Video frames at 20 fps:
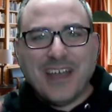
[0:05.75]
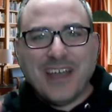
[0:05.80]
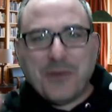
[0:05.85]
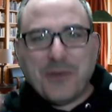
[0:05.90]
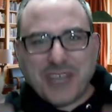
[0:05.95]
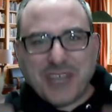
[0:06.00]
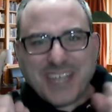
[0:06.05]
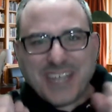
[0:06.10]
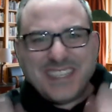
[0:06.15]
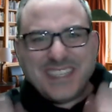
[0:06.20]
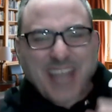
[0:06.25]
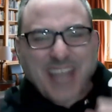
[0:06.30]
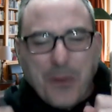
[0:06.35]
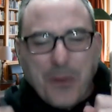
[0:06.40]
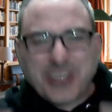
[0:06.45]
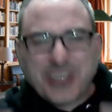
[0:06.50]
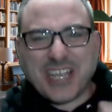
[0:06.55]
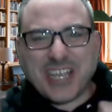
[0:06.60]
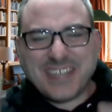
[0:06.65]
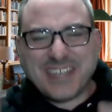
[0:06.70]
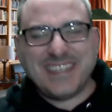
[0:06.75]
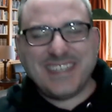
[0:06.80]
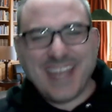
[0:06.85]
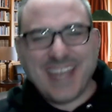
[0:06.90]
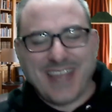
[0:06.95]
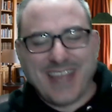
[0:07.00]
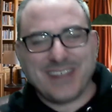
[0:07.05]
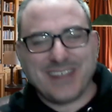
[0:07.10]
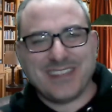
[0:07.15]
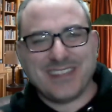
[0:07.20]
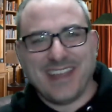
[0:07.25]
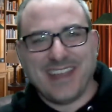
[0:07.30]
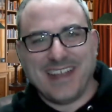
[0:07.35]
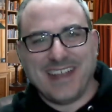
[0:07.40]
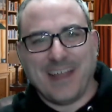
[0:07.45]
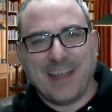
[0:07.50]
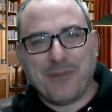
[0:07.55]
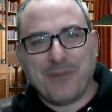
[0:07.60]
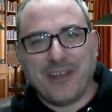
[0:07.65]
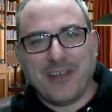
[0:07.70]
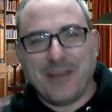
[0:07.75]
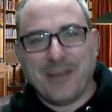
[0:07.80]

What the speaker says: I wish I could say it's glad. I'm